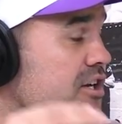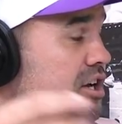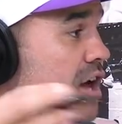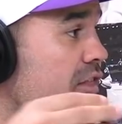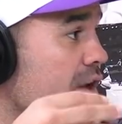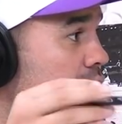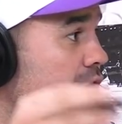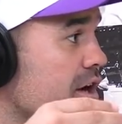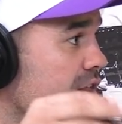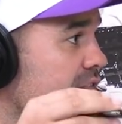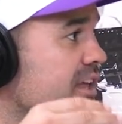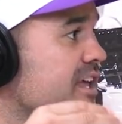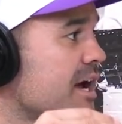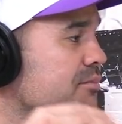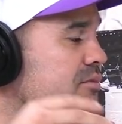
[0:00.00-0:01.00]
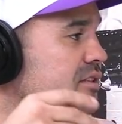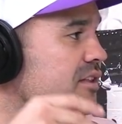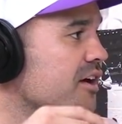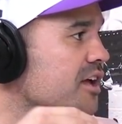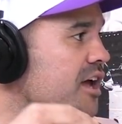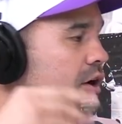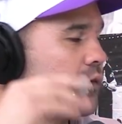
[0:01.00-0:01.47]
No, they'll go to the captain.
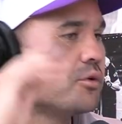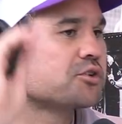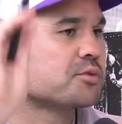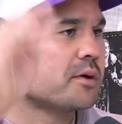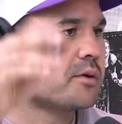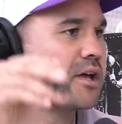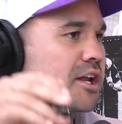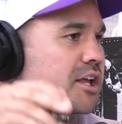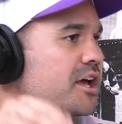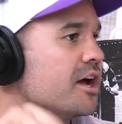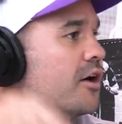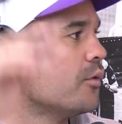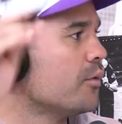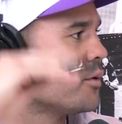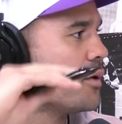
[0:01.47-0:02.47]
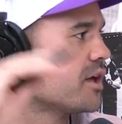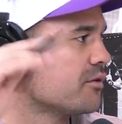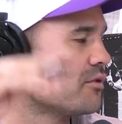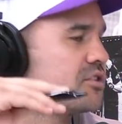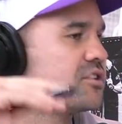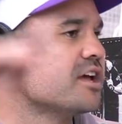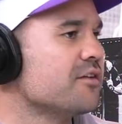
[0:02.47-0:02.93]
They go, which way we're going to go, where we're
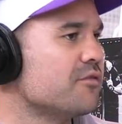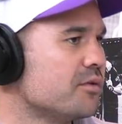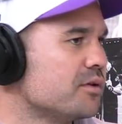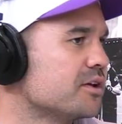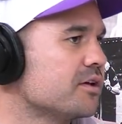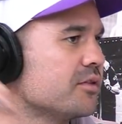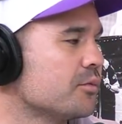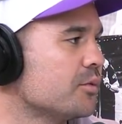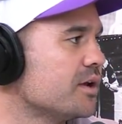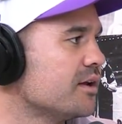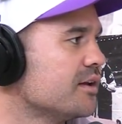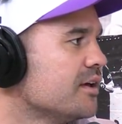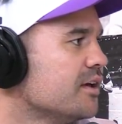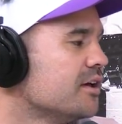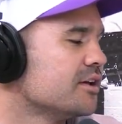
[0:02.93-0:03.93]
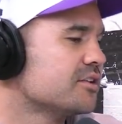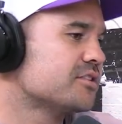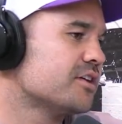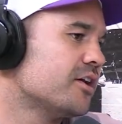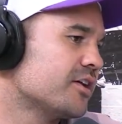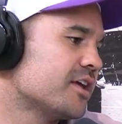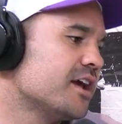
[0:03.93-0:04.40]
going to receive, and win. Yeah.
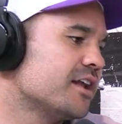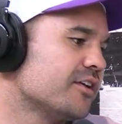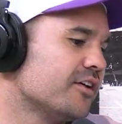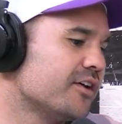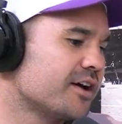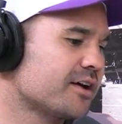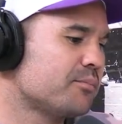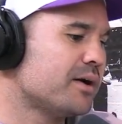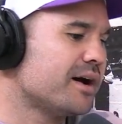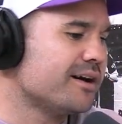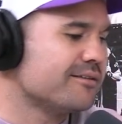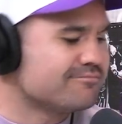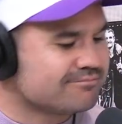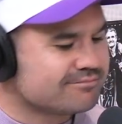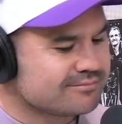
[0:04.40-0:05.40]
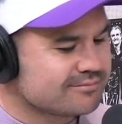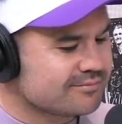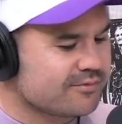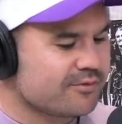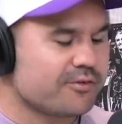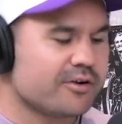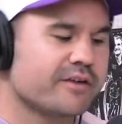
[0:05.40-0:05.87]
So again, but
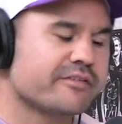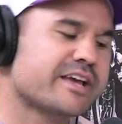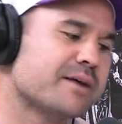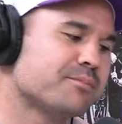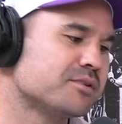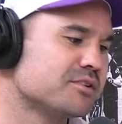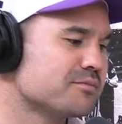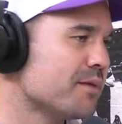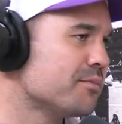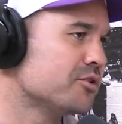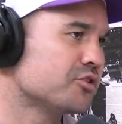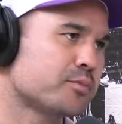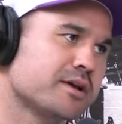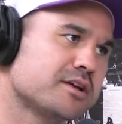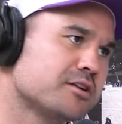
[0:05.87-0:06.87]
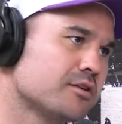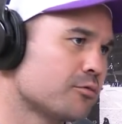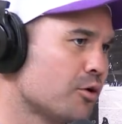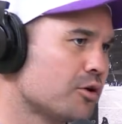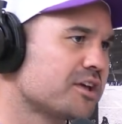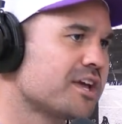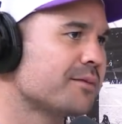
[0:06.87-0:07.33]
5 captains. Maybe you're speaking to the
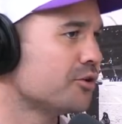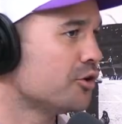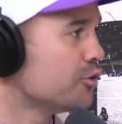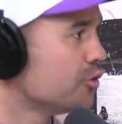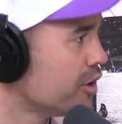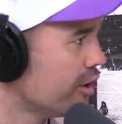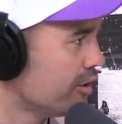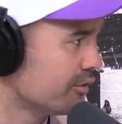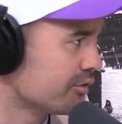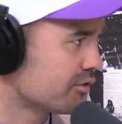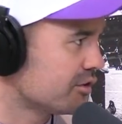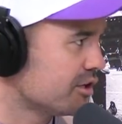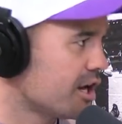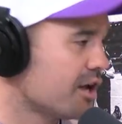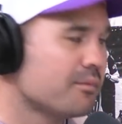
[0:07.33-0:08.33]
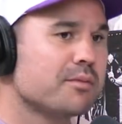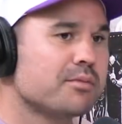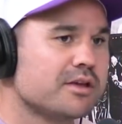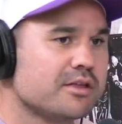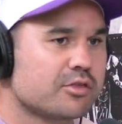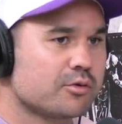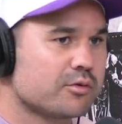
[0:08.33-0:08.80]
wrong captain. Who knows?
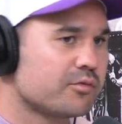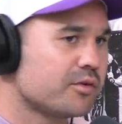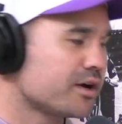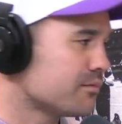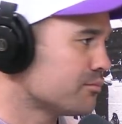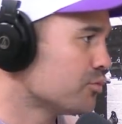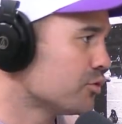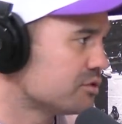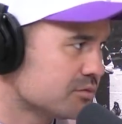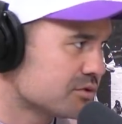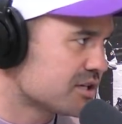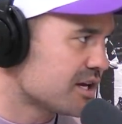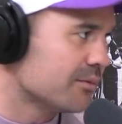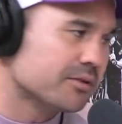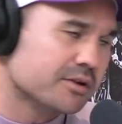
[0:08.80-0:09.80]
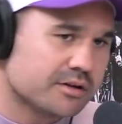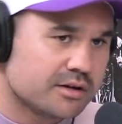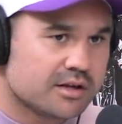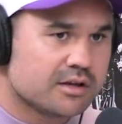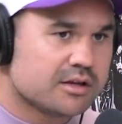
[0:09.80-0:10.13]
Maybe he thought fucking Brooksy was captain and.